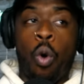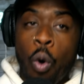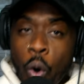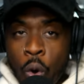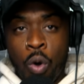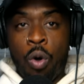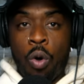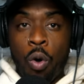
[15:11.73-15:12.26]

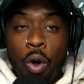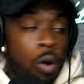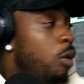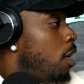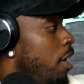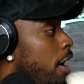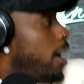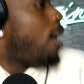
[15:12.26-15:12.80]
Woo,
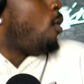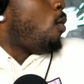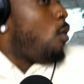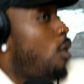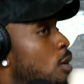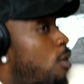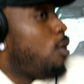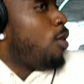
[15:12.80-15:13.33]
woo,
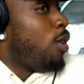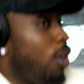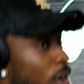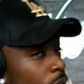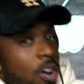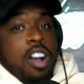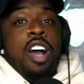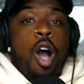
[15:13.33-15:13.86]
and woo,
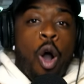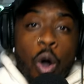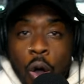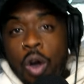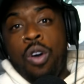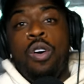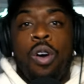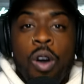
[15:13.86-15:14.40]
woo,
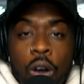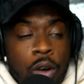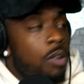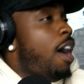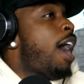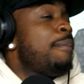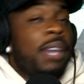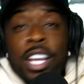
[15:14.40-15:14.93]
woo,
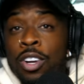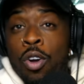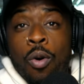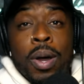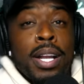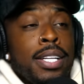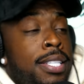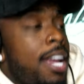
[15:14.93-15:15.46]
woo. I mean,
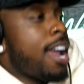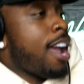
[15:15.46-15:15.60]
going to